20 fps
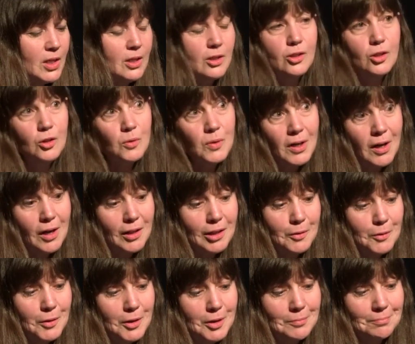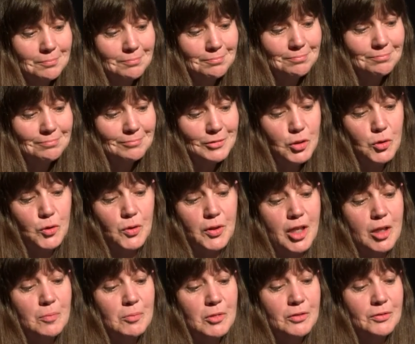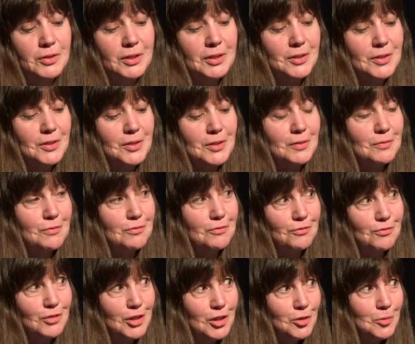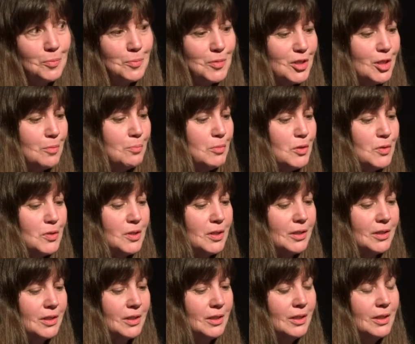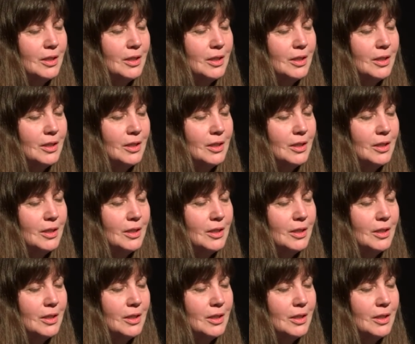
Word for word: You in Hollywood, who create movies, films, and music,